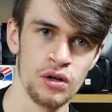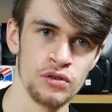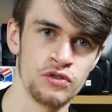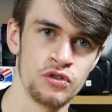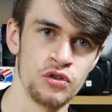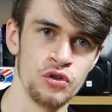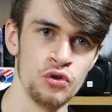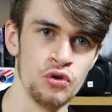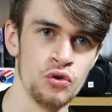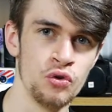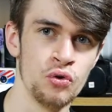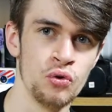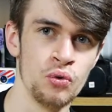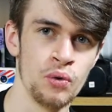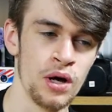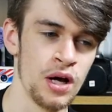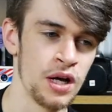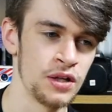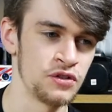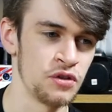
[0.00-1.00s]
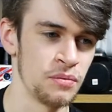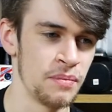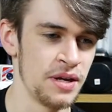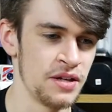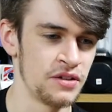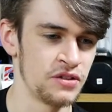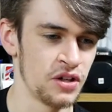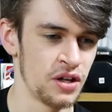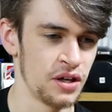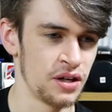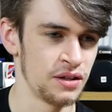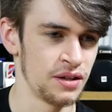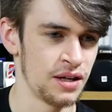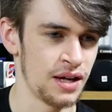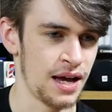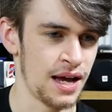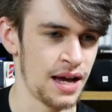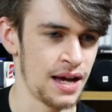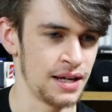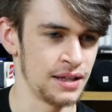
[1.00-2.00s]
to meter,
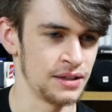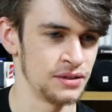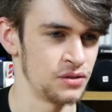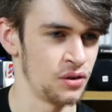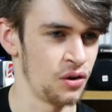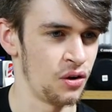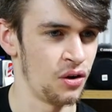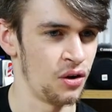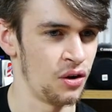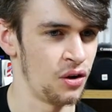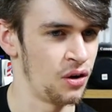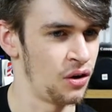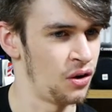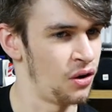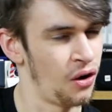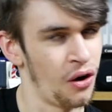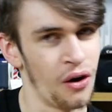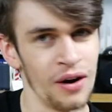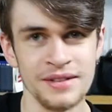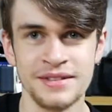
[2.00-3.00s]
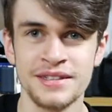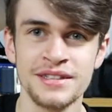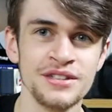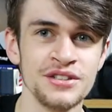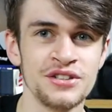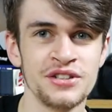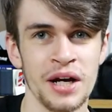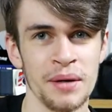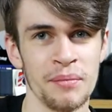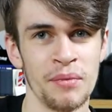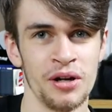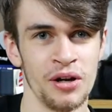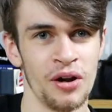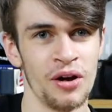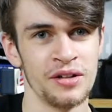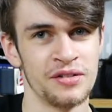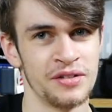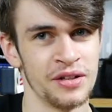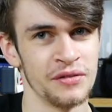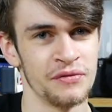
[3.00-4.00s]
and I didn't check my
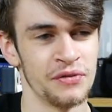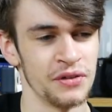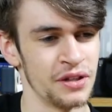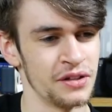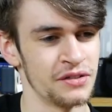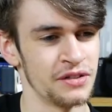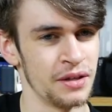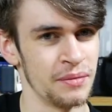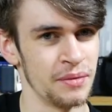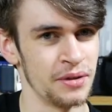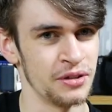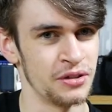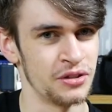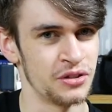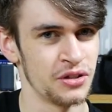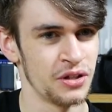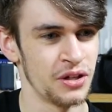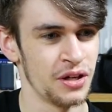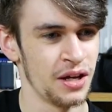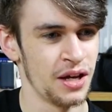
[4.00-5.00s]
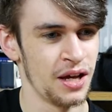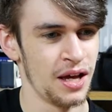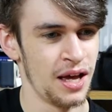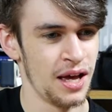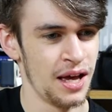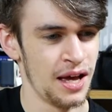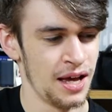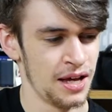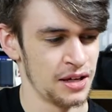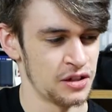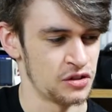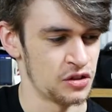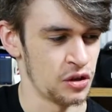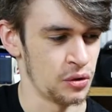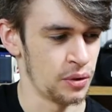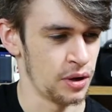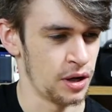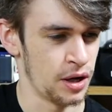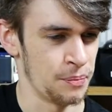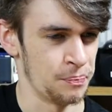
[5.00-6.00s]
lighting for this image.
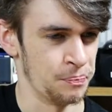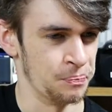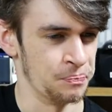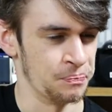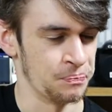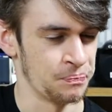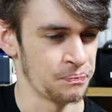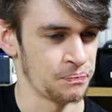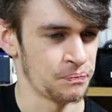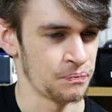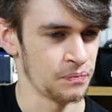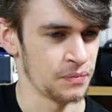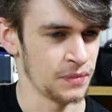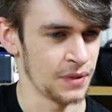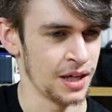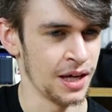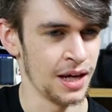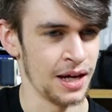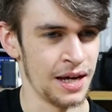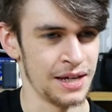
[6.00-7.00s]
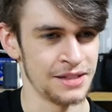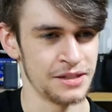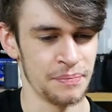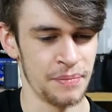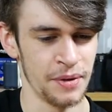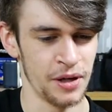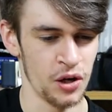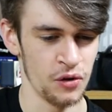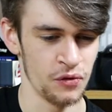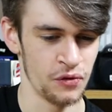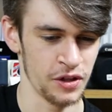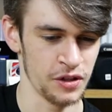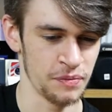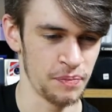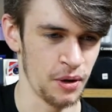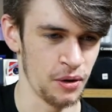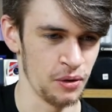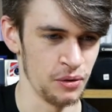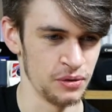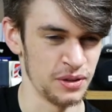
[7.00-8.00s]
So yeah, it's a bit
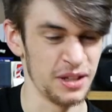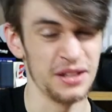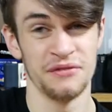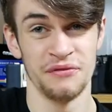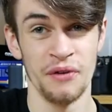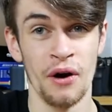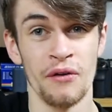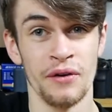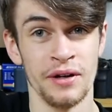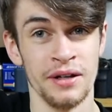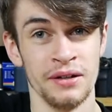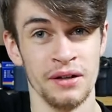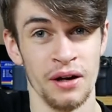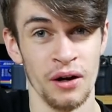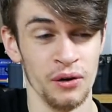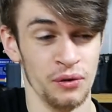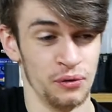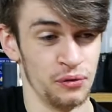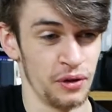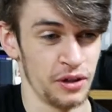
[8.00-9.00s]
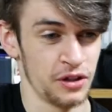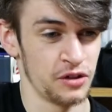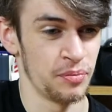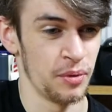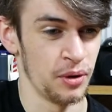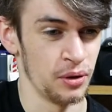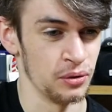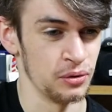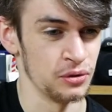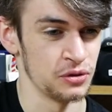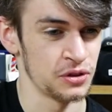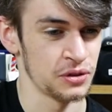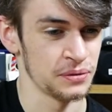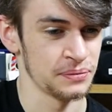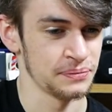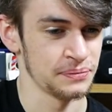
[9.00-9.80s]
overexposed. It's very overexposed.